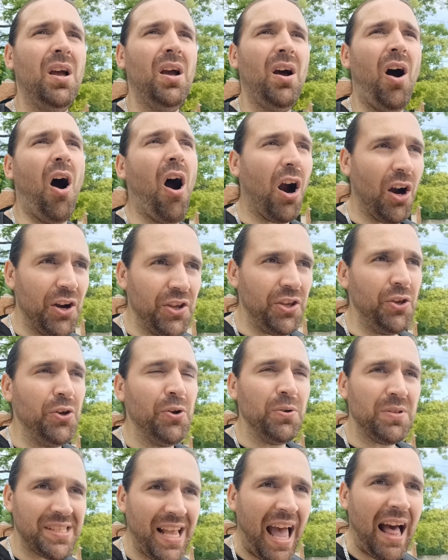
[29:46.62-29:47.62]
Are
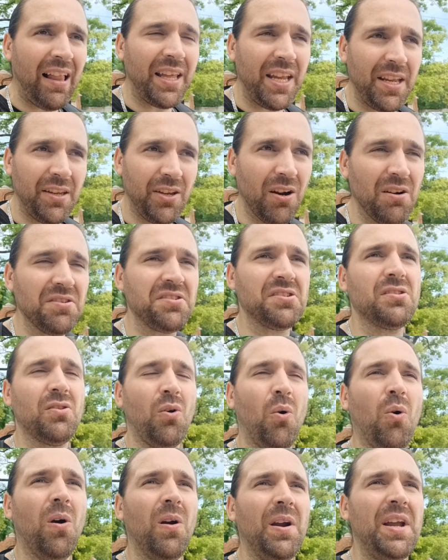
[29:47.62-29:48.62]
you telling your
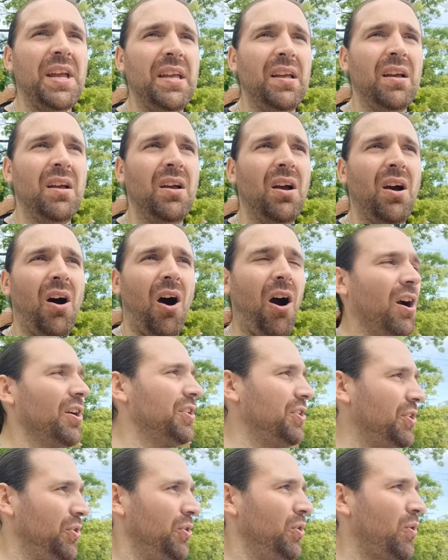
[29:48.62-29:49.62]
story? Are
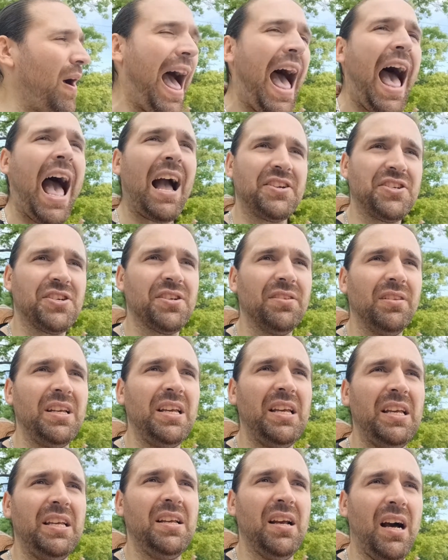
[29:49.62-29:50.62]
you
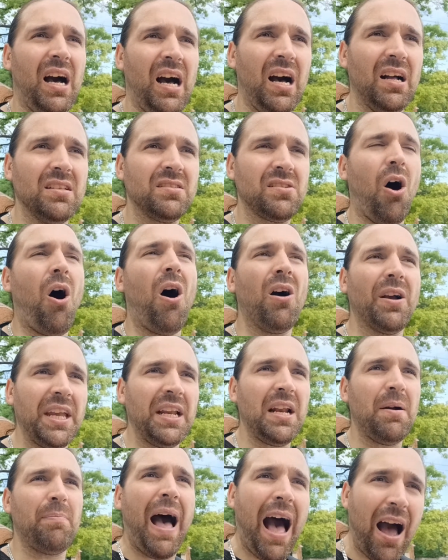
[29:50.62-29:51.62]
actually uh,
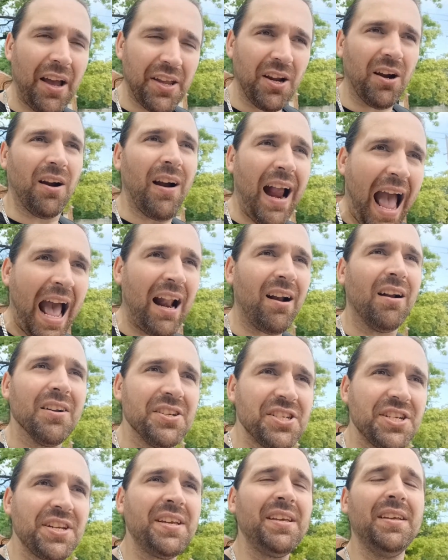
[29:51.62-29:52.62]
talking about your
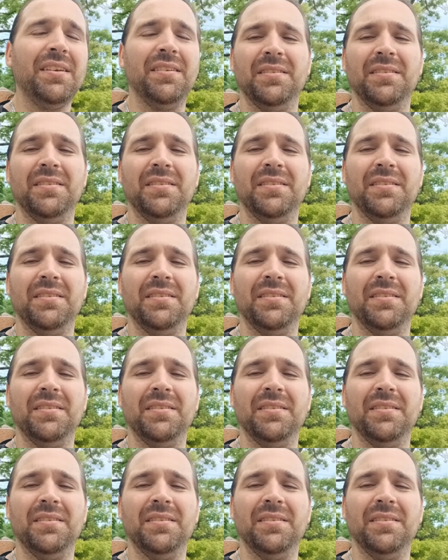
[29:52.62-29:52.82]
energy?